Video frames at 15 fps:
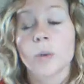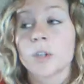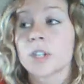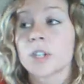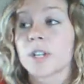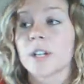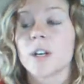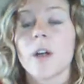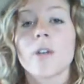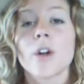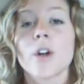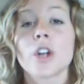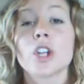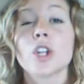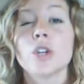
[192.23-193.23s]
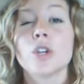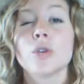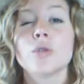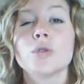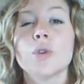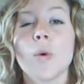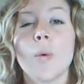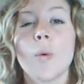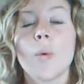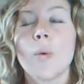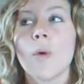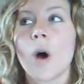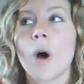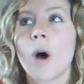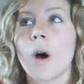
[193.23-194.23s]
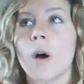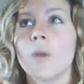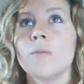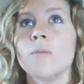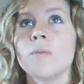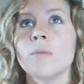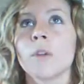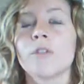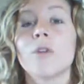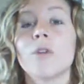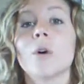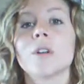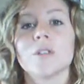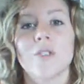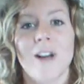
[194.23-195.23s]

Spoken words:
We just had another huge forest